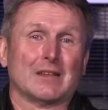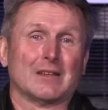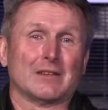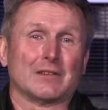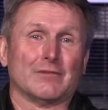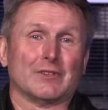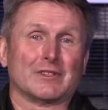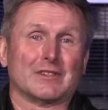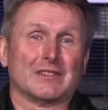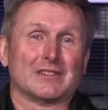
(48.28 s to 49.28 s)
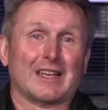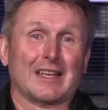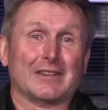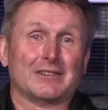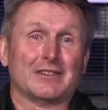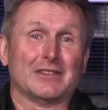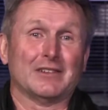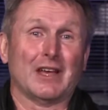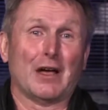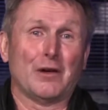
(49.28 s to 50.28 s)
It's obviously sad to
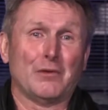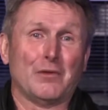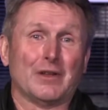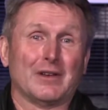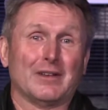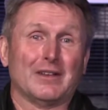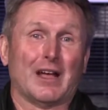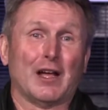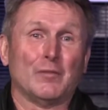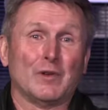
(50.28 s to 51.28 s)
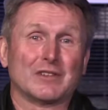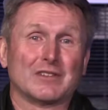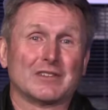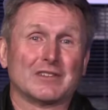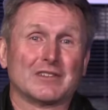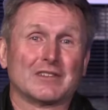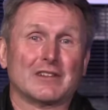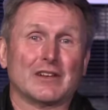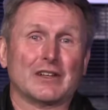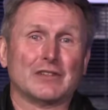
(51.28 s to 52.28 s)
know that homelessness is
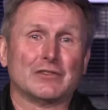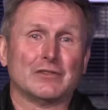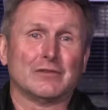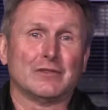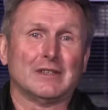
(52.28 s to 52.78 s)
still an issue,